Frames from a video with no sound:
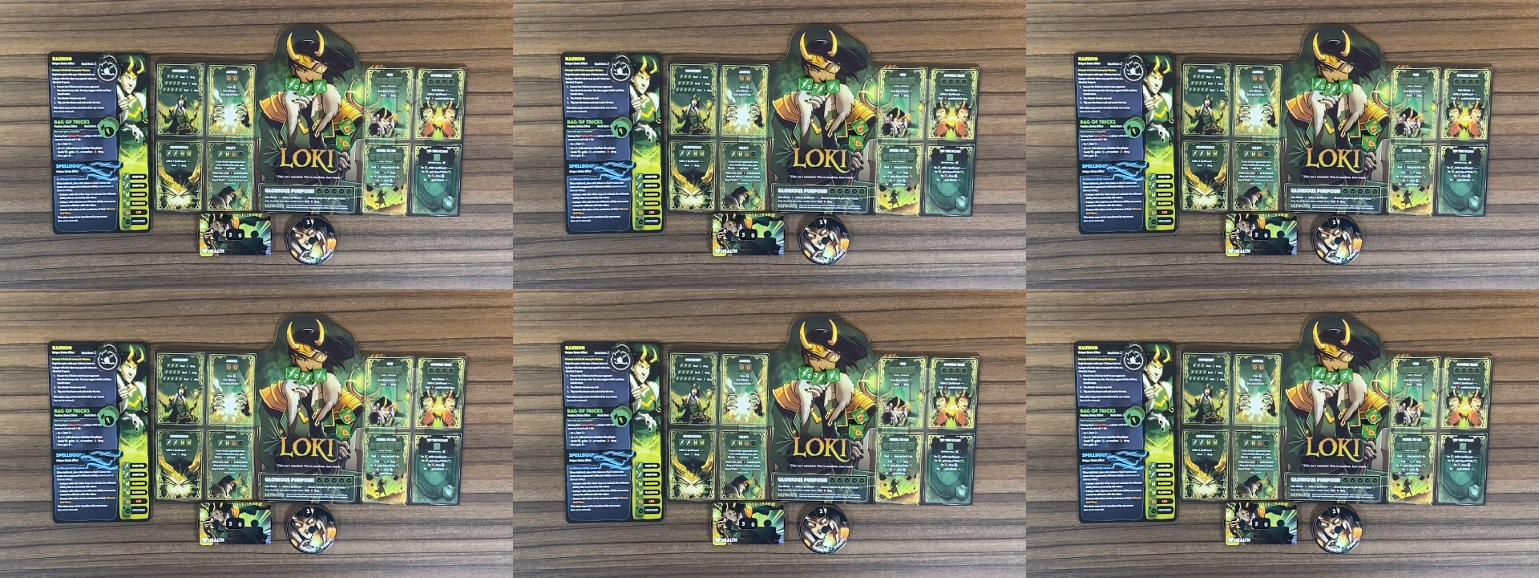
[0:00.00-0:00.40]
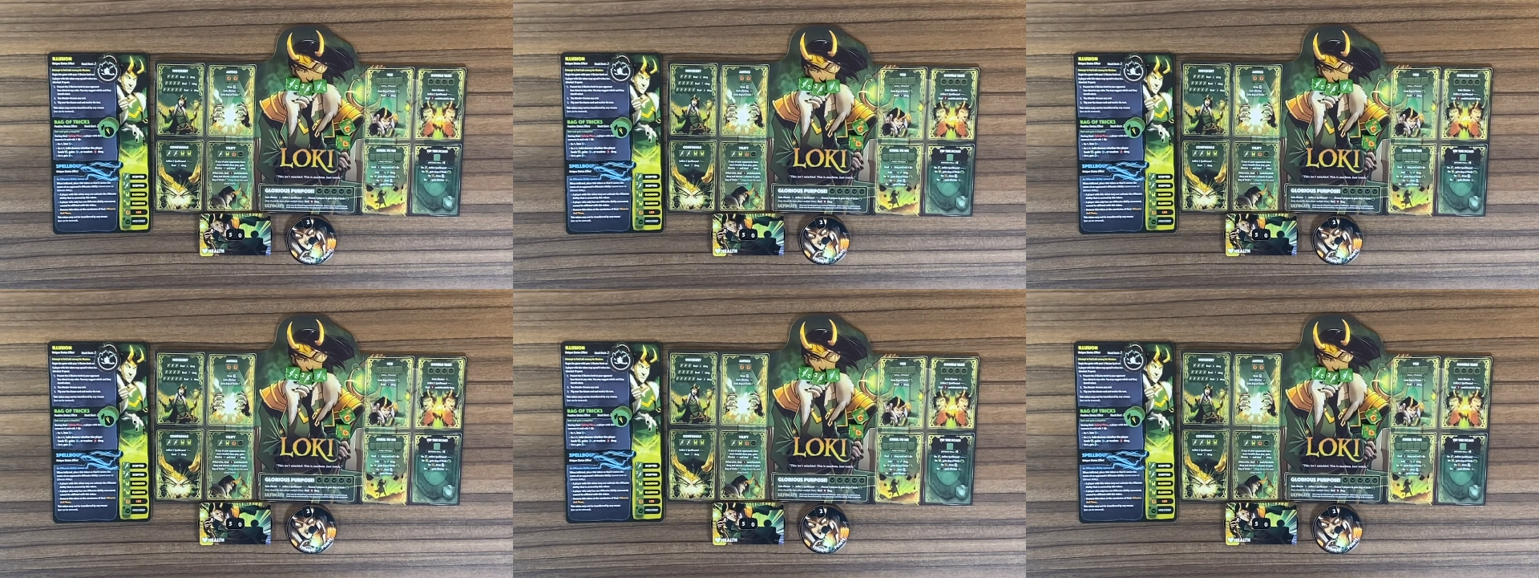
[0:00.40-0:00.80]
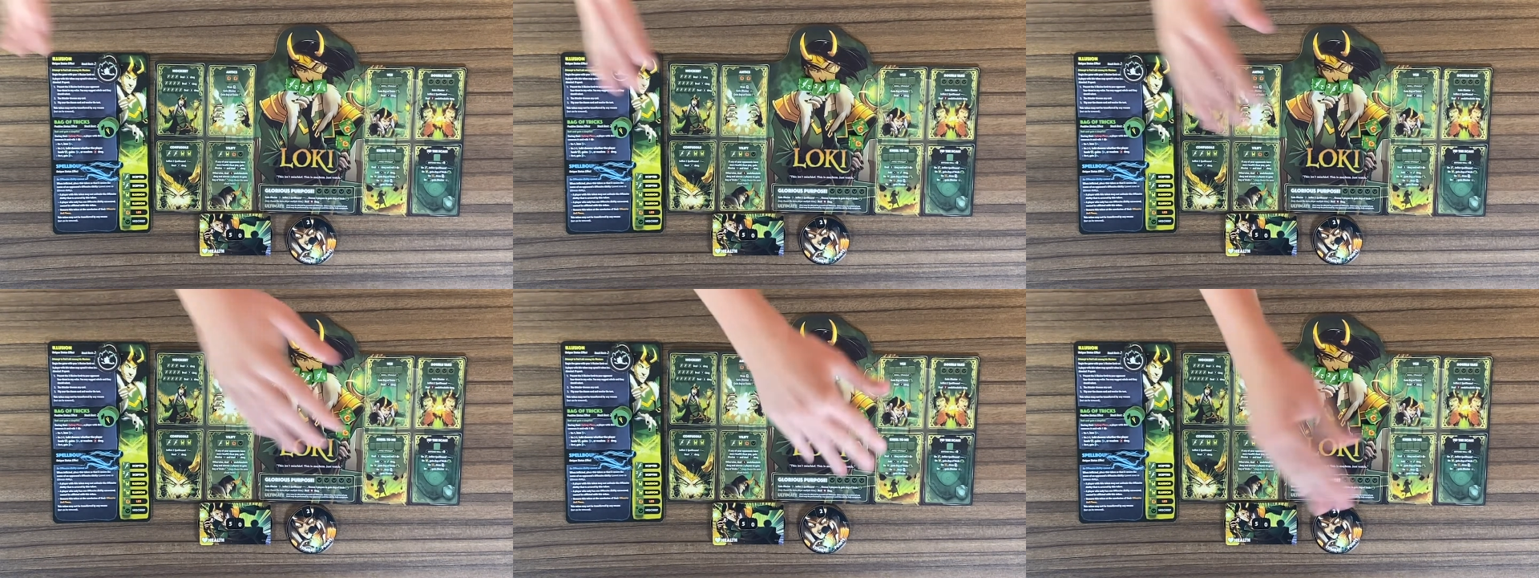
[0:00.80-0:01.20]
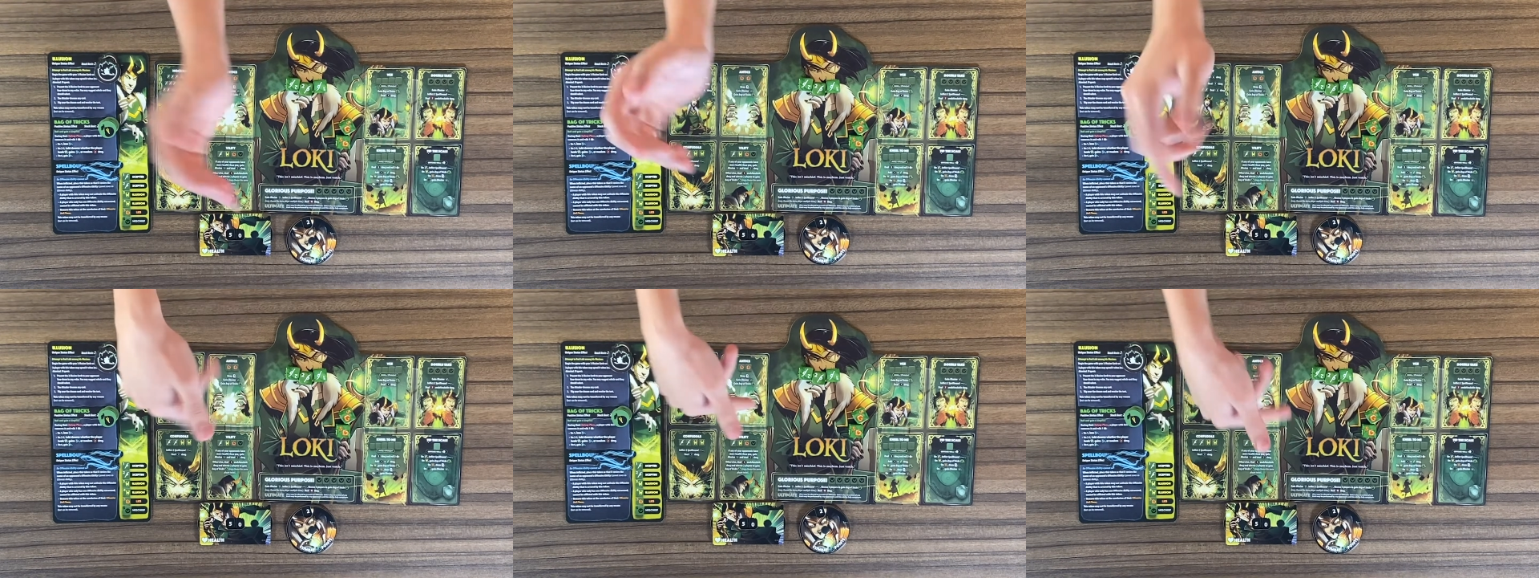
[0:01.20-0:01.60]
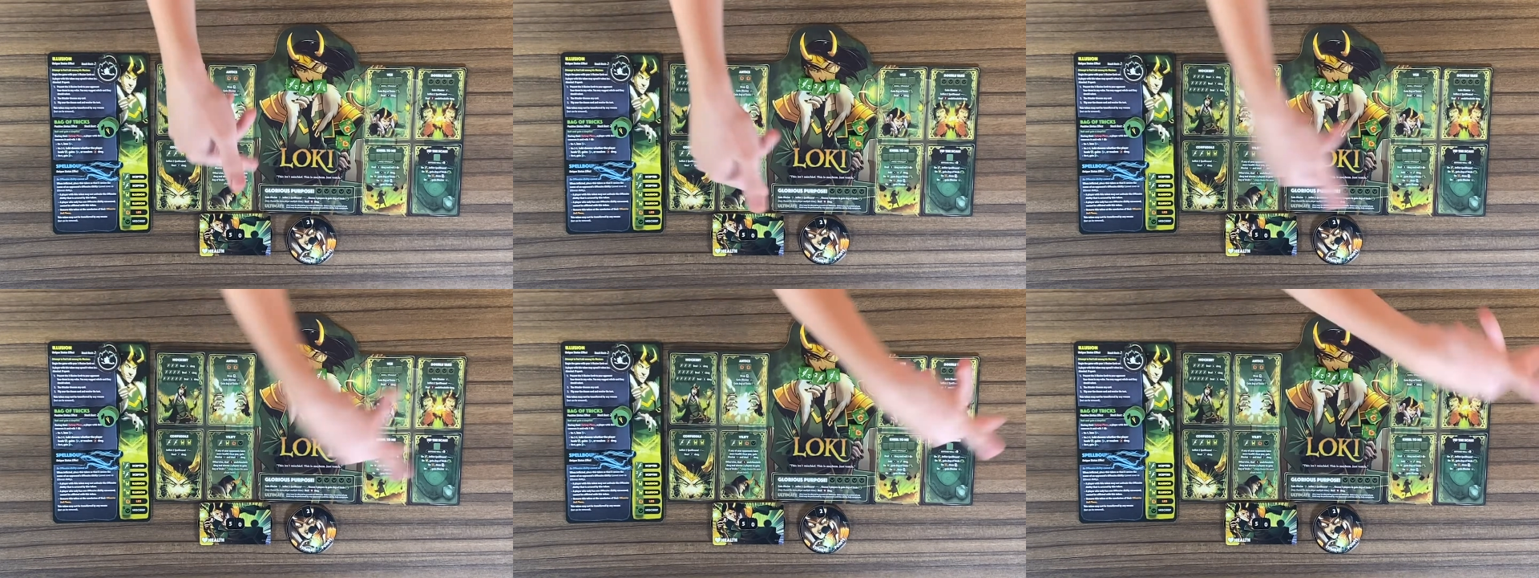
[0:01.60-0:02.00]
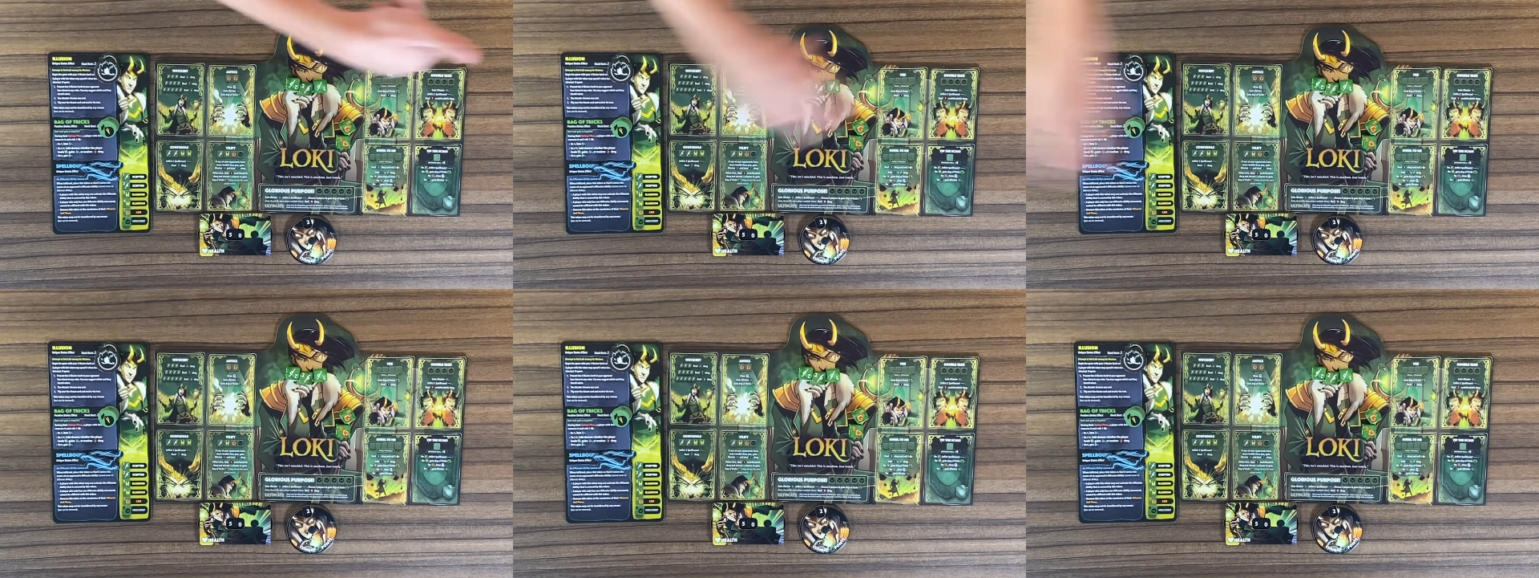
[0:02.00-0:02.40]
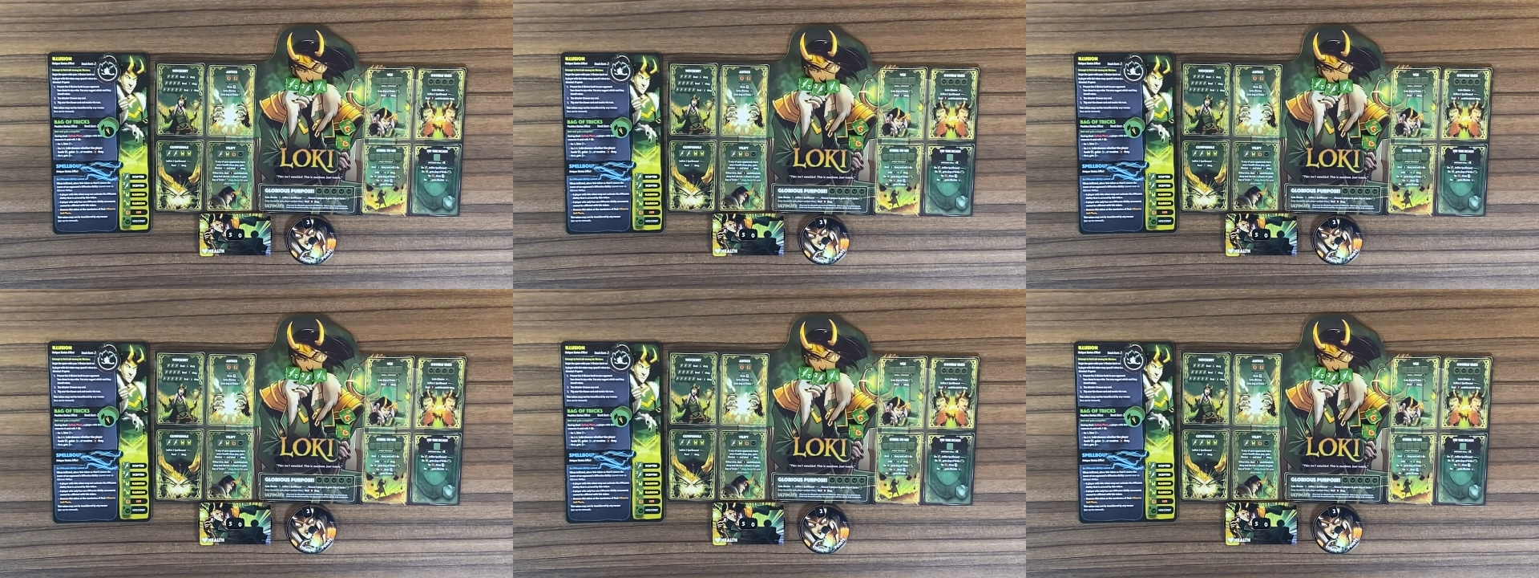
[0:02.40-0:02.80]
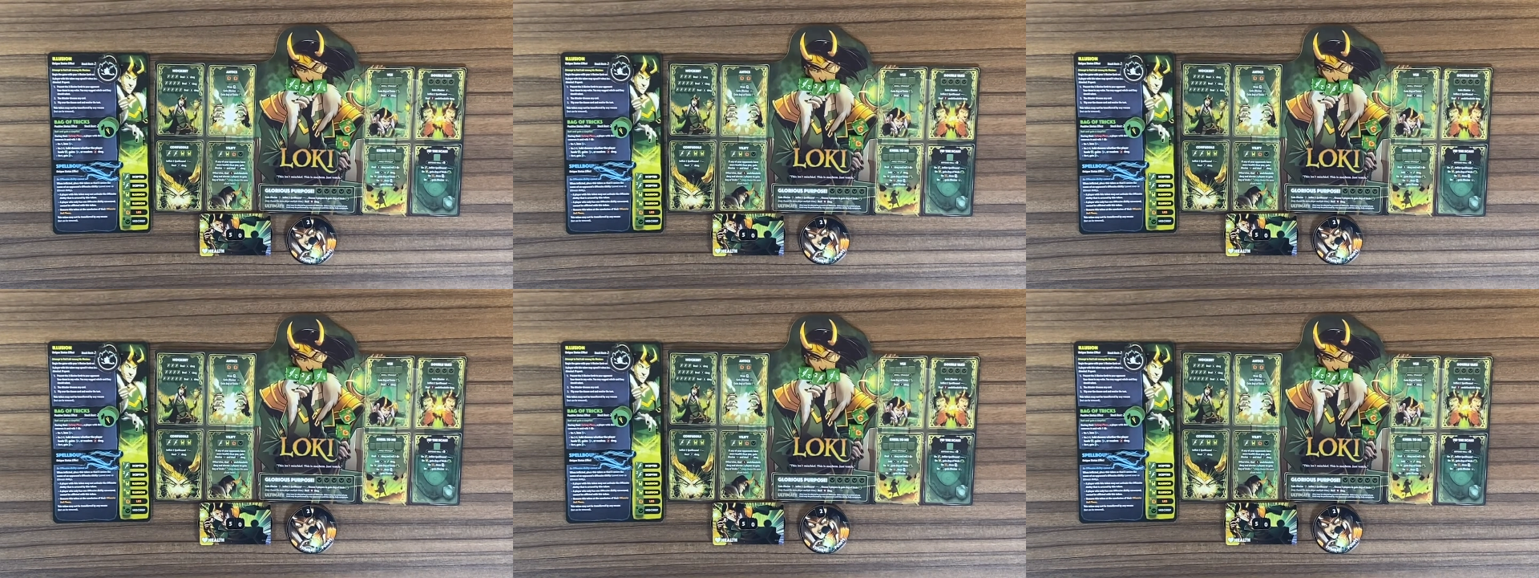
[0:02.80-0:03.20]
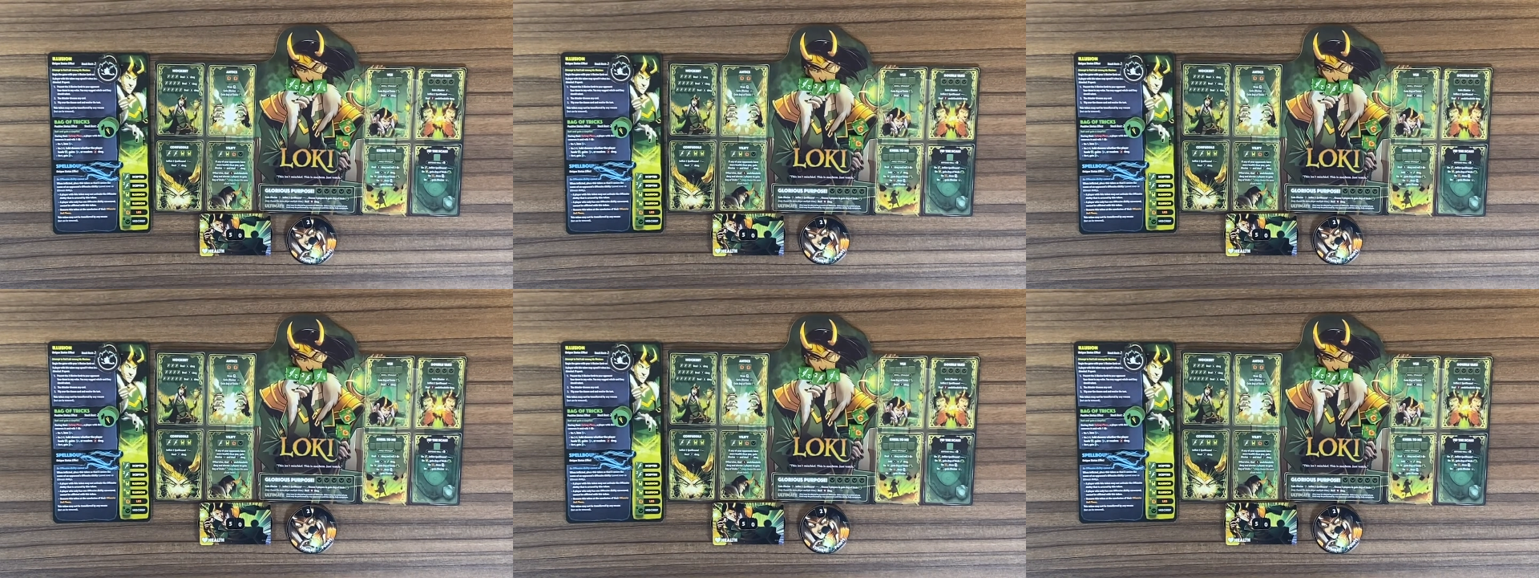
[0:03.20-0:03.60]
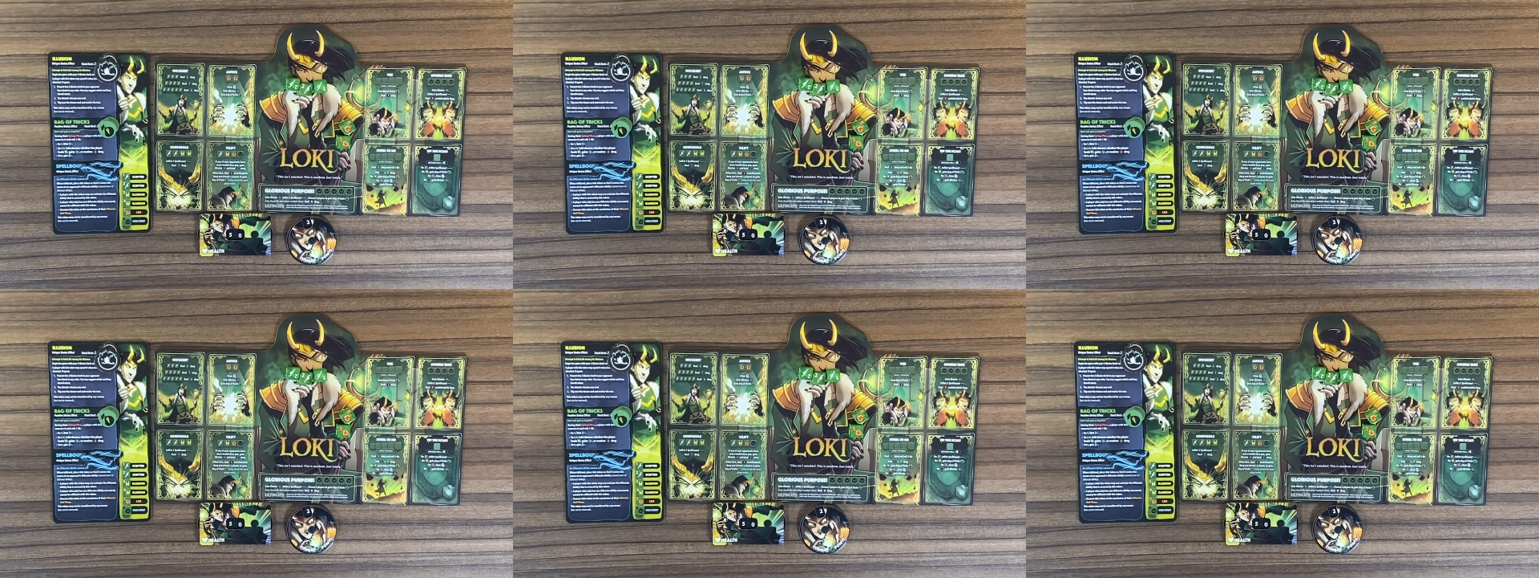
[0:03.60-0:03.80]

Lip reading: No face is visible, so there are no lips to read.